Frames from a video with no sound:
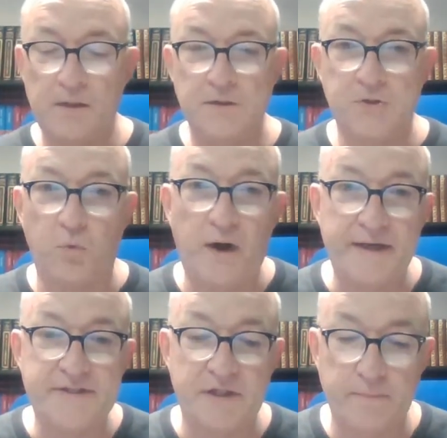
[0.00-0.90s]
So,
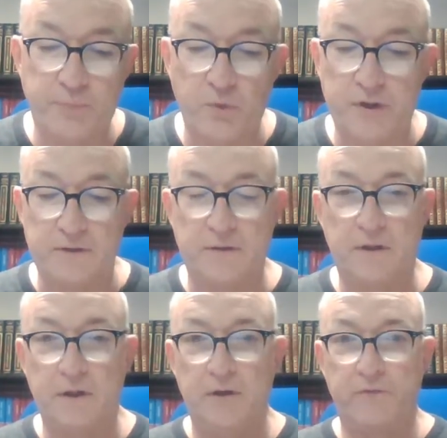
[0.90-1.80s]
why is it important
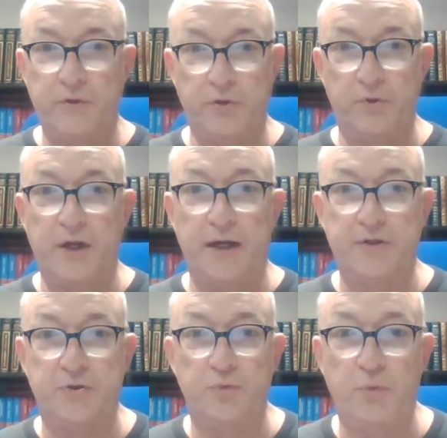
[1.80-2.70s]
for you and I to